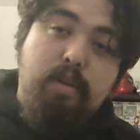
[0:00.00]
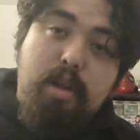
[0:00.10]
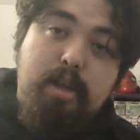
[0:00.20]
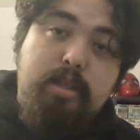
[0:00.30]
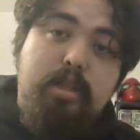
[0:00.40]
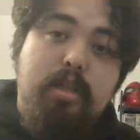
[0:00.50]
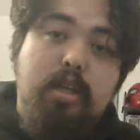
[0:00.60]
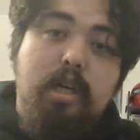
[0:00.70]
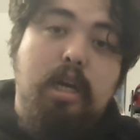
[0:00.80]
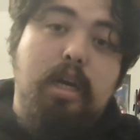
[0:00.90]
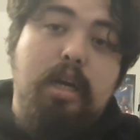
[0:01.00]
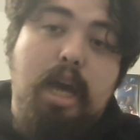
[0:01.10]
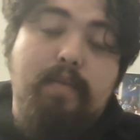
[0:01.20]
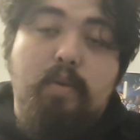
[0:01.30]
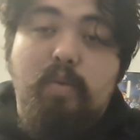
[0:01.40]
night.
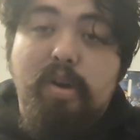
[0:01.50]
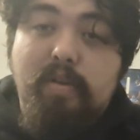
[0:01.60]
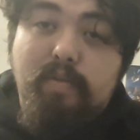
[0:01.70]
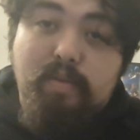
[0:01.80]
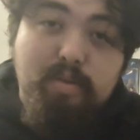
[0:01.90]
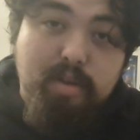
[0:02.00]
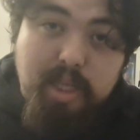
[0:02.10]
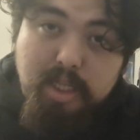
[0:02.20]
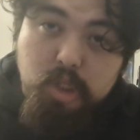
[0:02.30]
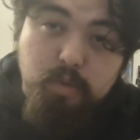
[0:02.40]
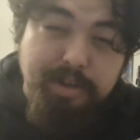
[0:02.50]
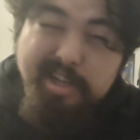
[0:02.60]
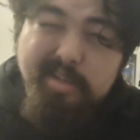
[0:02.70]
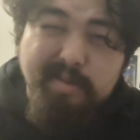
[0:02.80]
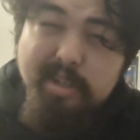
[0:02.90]
Have a wonderful
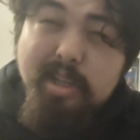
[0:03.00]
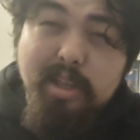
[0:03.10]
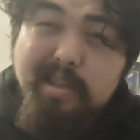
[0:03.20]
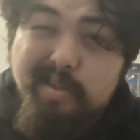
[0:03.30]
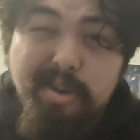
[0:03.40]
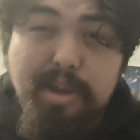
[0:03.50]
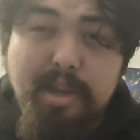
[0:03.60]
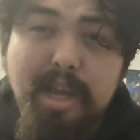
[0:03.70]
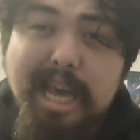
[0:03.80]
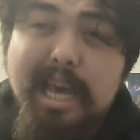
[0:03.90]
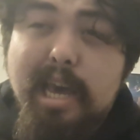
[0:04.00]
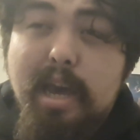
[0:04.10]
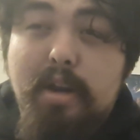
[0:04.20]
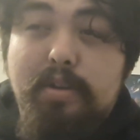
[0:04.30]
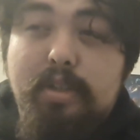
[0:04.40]
2023,
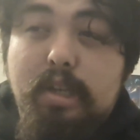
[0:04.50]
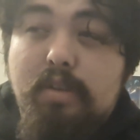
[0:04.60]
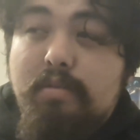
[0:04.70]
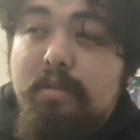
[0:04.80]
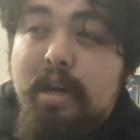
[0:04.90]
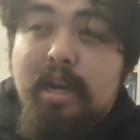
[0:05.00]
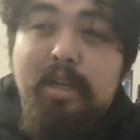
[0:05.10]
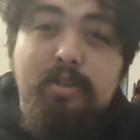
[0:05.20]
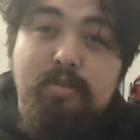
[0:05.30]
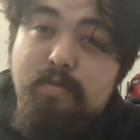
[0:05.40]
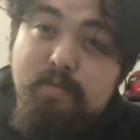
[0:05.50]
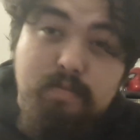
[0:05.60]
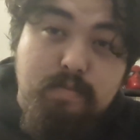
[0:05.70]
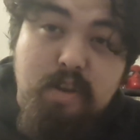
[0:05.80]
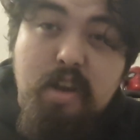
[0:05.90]
and I'll see you guys
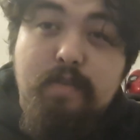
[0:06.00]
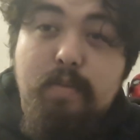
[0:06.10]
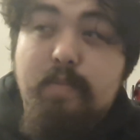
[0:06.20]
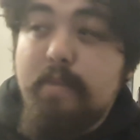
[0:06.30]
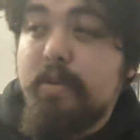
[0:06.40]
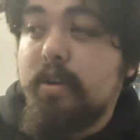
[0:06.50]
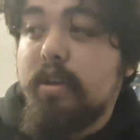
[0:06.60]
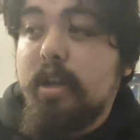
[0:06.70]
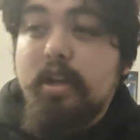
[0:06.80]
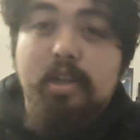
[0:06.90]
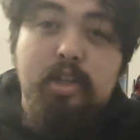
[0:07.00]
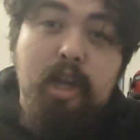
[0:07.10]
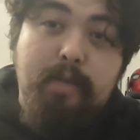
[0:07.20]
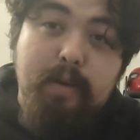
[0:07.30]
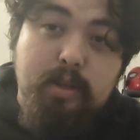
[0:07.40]
whenever. Remember to
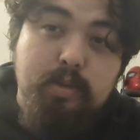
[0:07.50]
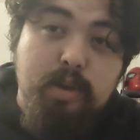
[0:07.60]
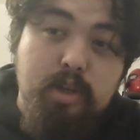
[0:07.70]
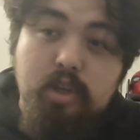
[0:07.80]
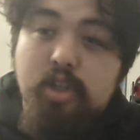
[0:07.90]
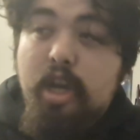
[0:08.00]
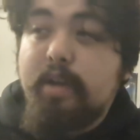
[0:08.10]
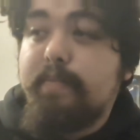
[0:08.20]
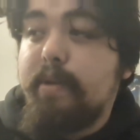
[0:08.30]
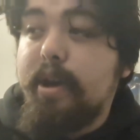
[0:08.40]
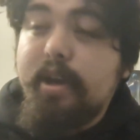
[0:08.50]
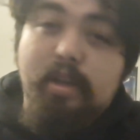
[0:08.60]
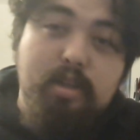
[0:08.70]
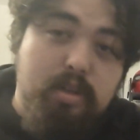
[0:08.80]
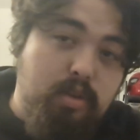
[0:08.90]
check my Twitch, check my
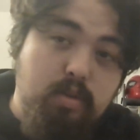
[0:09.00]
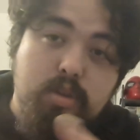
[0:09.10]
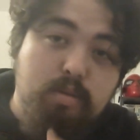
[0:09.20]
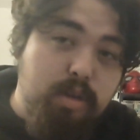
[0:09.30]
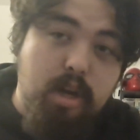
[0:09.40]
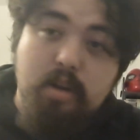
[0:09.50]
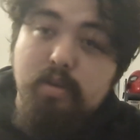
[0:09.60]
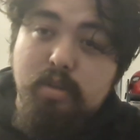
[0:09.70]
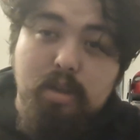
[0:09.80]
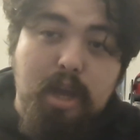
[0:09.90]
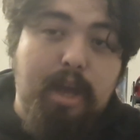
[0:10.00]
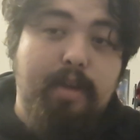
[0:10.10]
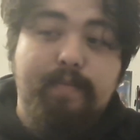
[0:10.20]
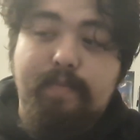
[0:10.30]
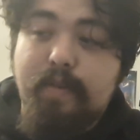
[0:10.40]
YouTube channel.
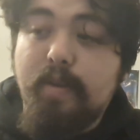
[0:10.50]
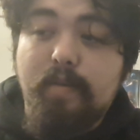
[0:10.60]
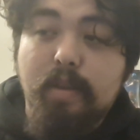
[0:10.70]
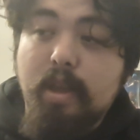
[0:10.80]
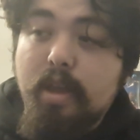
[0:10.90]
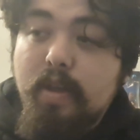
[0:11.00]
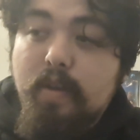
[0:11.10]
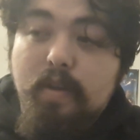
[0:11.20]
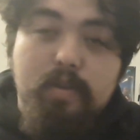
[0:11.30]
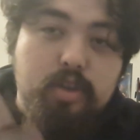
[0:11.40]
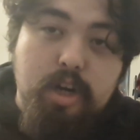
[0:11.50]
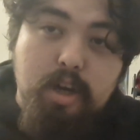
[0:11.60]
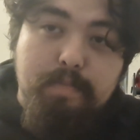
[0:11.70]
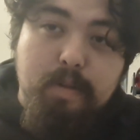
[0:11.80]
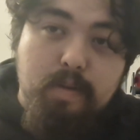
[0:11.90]
I've been trying
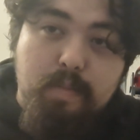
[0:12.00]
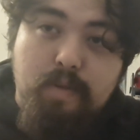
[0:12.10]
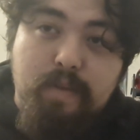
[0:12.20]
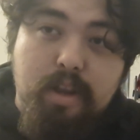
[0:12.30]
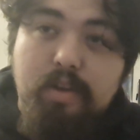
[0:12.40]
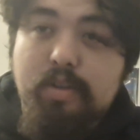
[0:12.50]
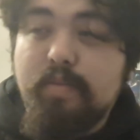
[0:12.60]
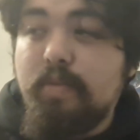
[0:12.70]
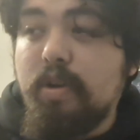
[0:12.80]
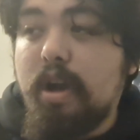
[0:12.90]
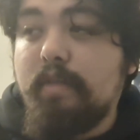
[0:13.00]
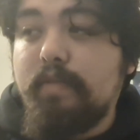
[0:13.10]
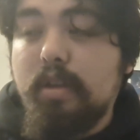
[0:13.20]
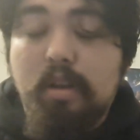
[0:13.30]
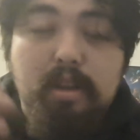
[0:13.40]
to upload more videos more
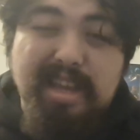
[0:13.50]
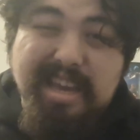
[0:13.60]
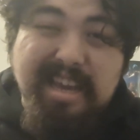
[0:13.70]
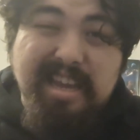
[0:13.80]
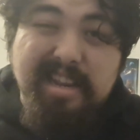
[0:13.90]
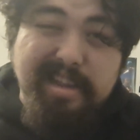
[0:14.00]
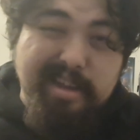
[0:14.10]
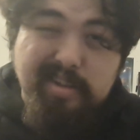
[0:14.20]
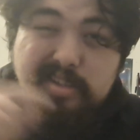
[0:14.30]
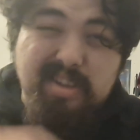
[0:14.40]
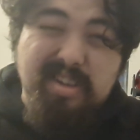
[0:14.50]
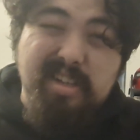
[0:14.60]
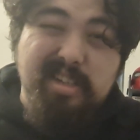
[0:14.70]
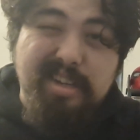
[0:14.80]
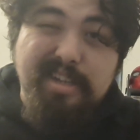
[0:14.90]
often, and yeah, I'll see you
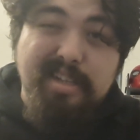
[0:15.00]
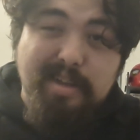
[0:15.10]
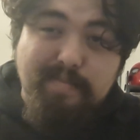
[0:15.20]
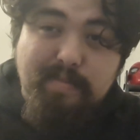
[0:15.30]
guys next time.